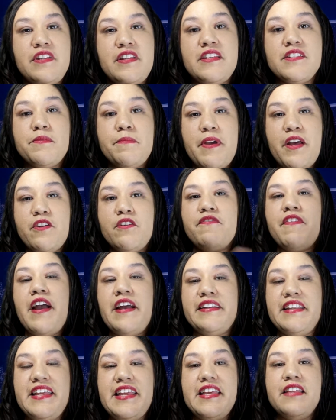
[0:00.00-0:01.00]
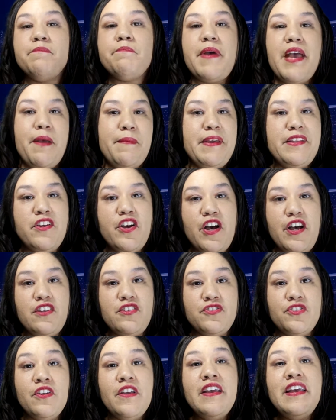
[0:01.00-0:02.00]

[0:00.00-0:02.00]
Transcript: As a matter of fact, in Batman Hush,